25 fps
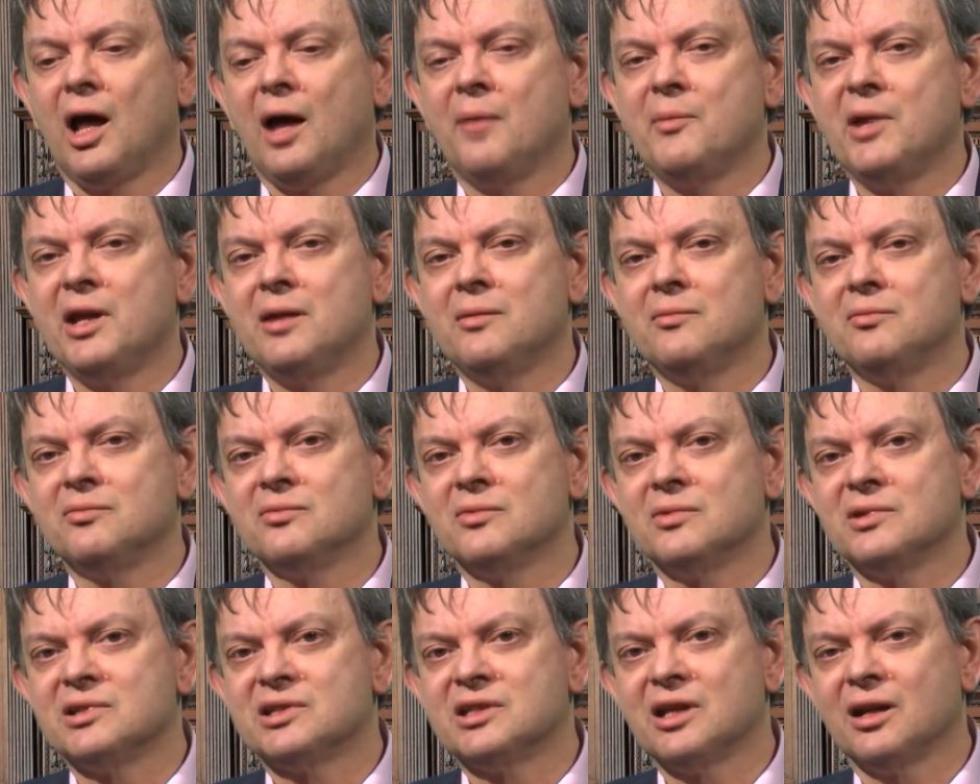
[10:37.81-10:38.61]
I
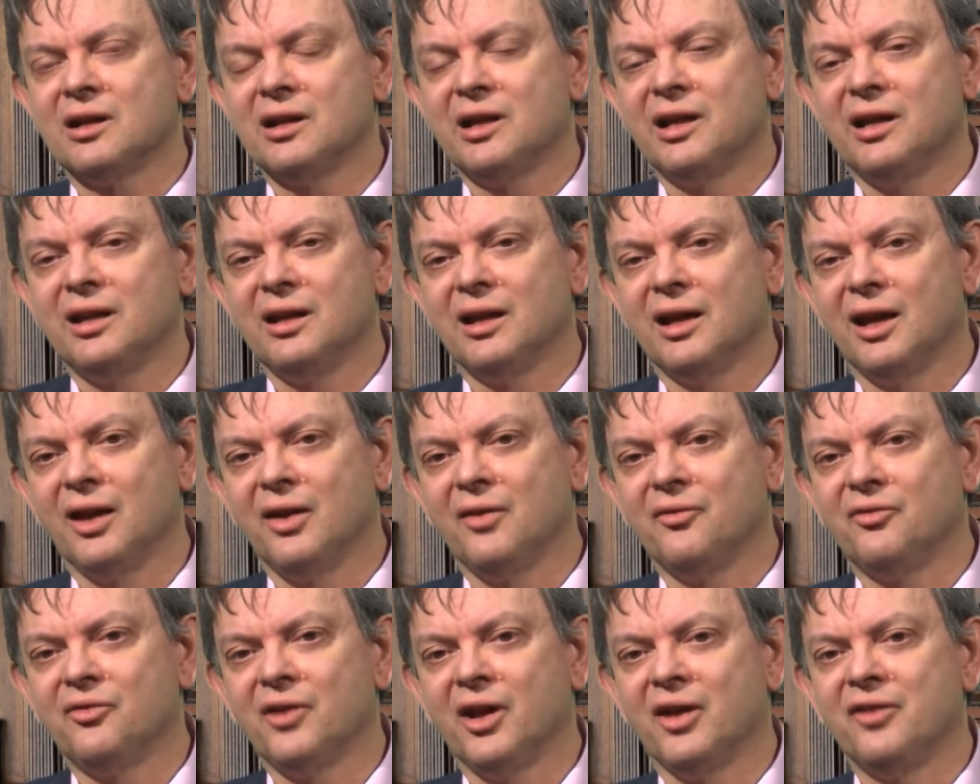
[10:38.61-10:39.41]
mean, certainly
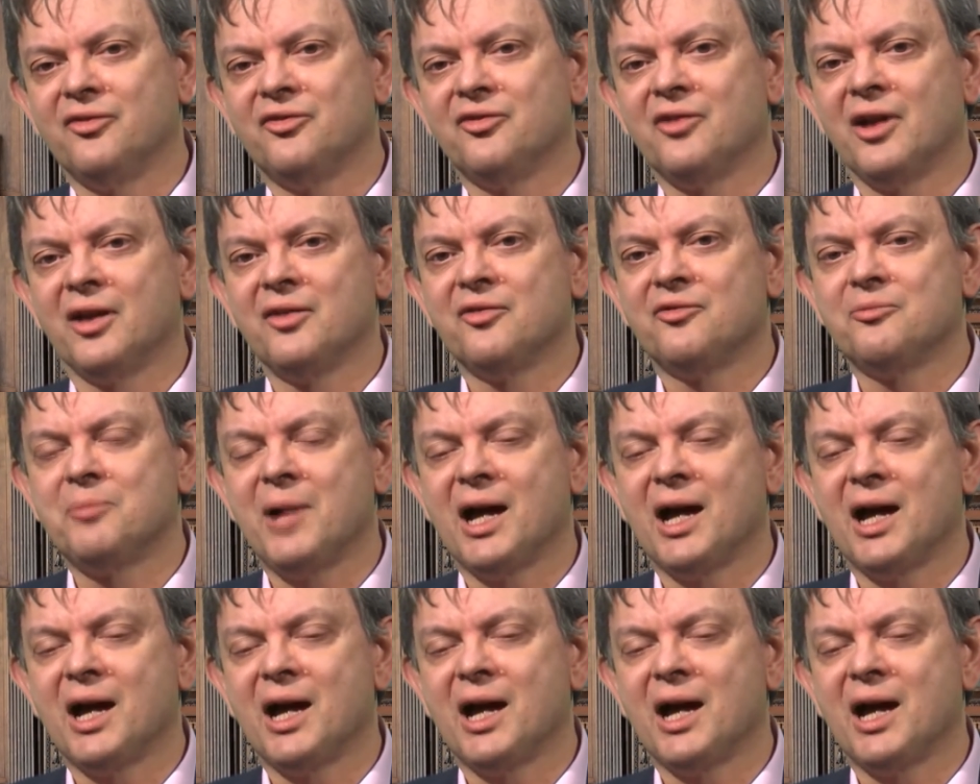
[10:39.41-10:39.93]
if